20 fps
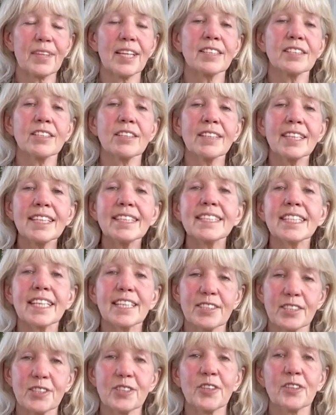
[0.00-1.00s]
So let's get
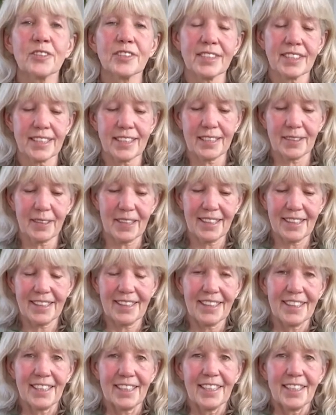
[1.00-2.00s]
started.
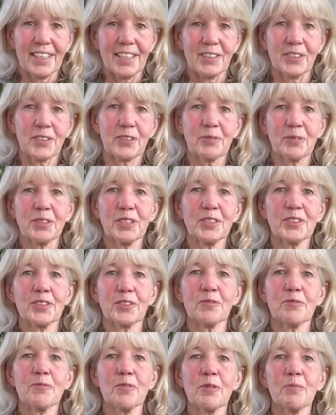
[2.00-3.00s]
Just want you to
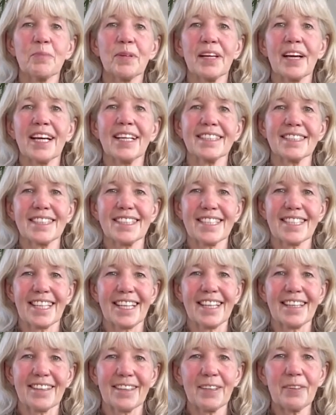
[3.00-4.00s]
rub your hands
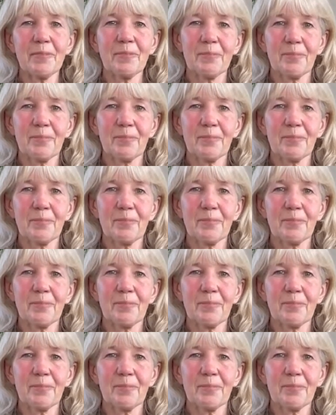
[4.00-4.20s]
together.